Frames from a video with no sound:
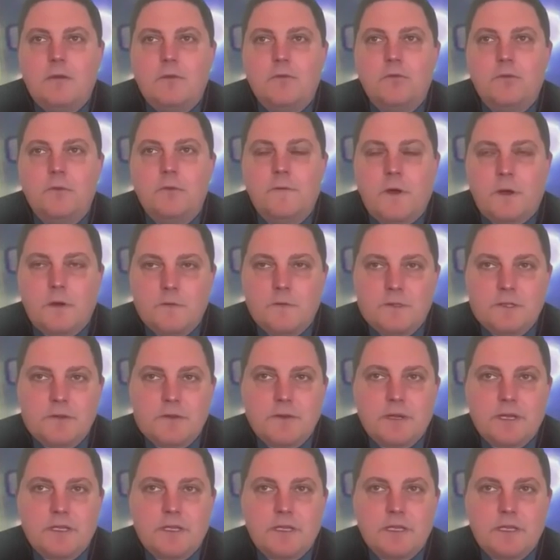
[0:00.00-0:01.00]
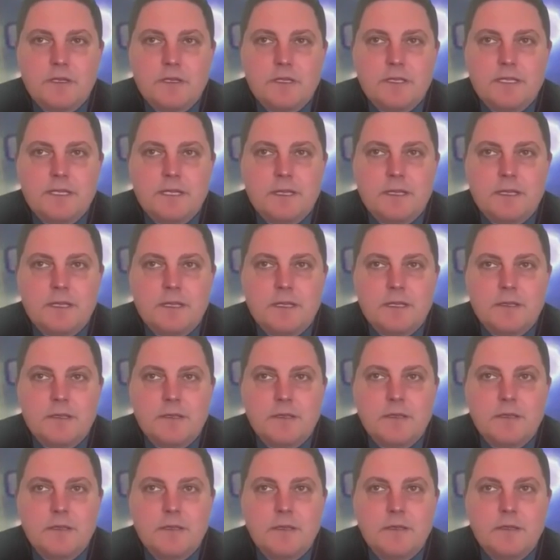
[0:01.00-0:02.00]
revolves around the idea
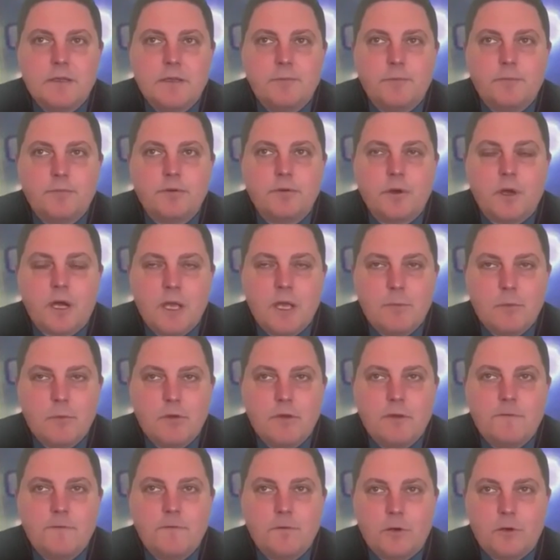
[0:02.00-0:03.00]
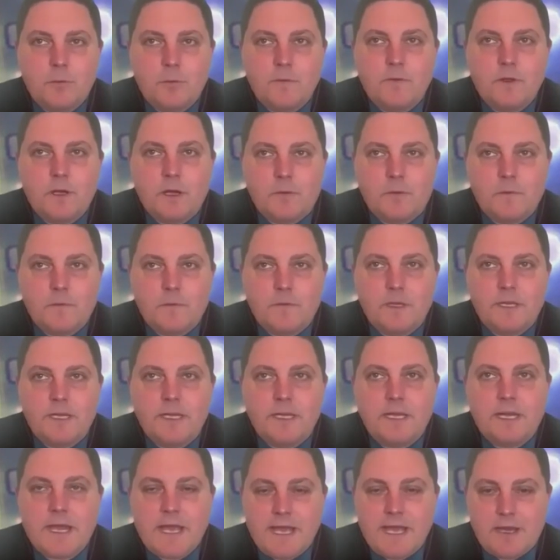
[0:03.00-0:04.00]
that the primary form of
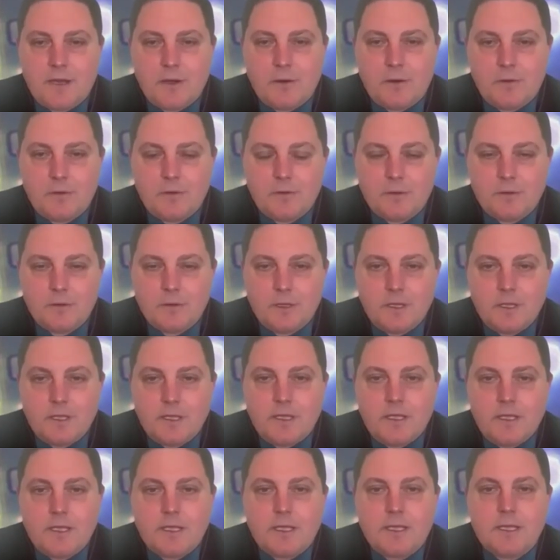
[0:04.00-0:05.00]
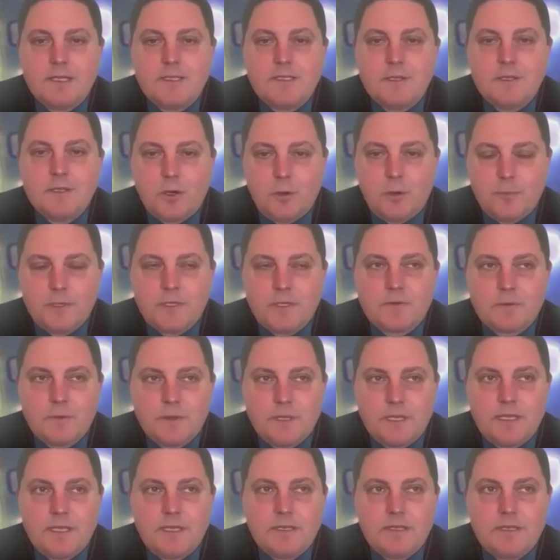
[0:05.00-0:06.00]
conflict now is not
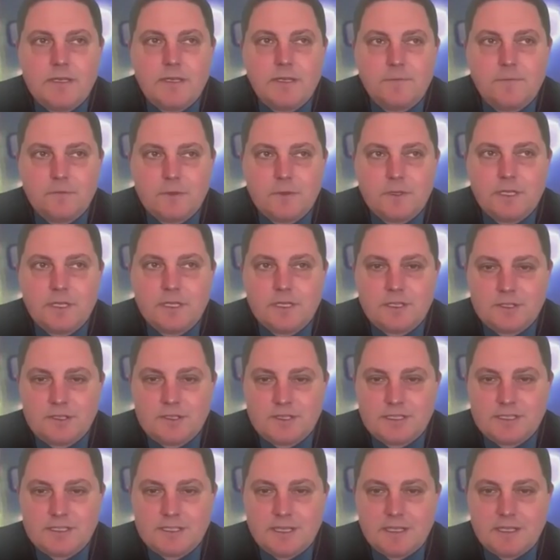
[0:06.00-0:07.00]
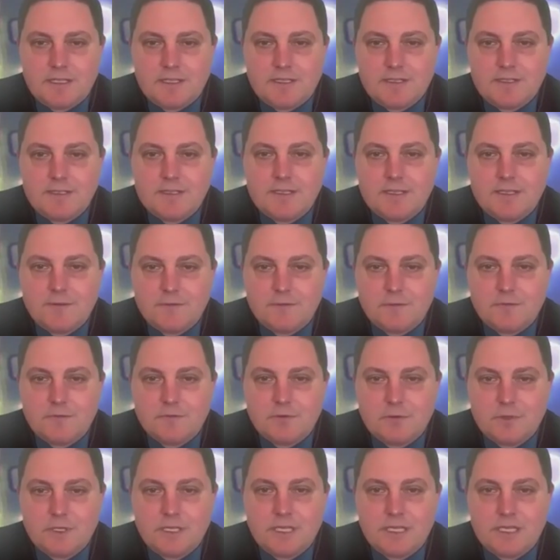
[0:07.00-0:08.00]
between different nation states and different
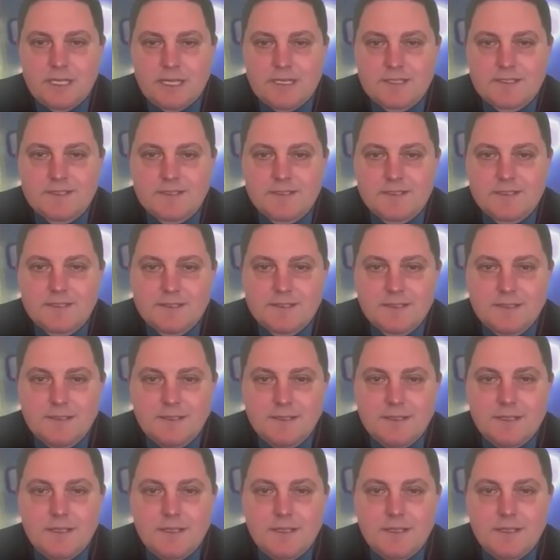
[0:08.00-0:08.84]
ruling classes.